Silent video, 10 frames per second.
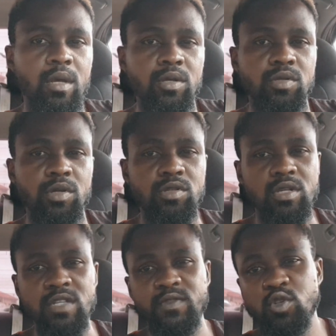So in
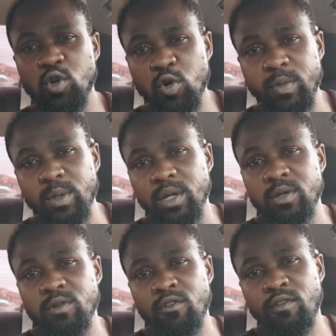today's video, we'll be
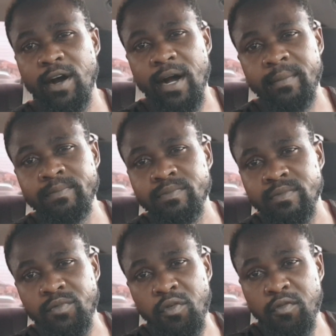running over
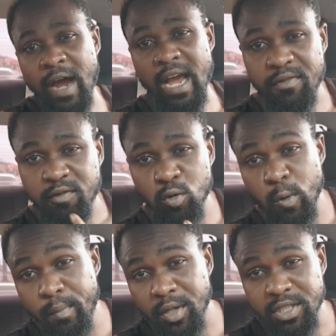5
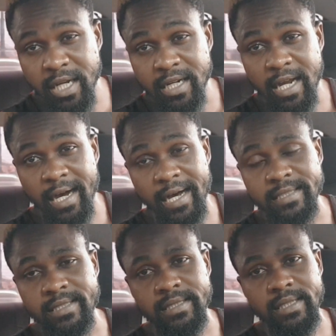low budget
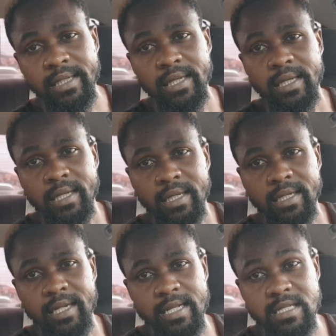cars
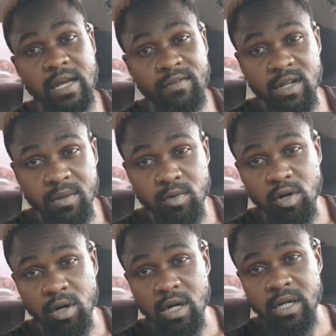that's available
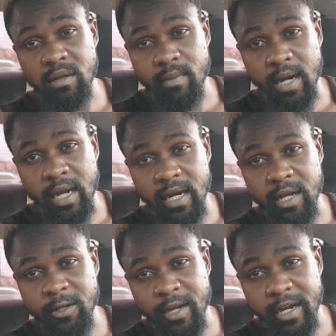currently in the market
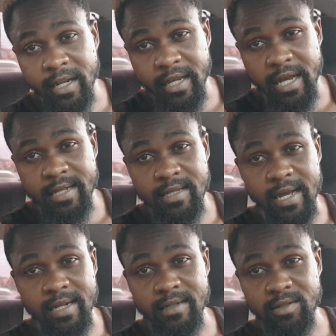that you can get
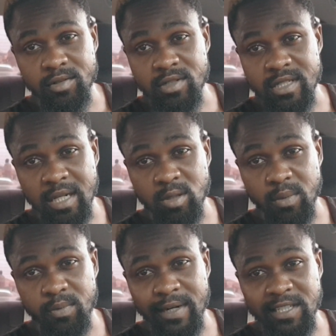and, you know, start
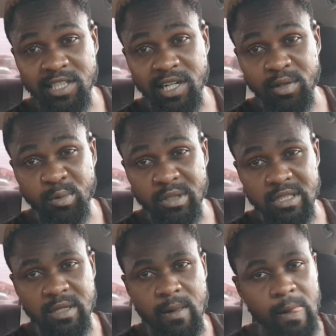up ride sharing with.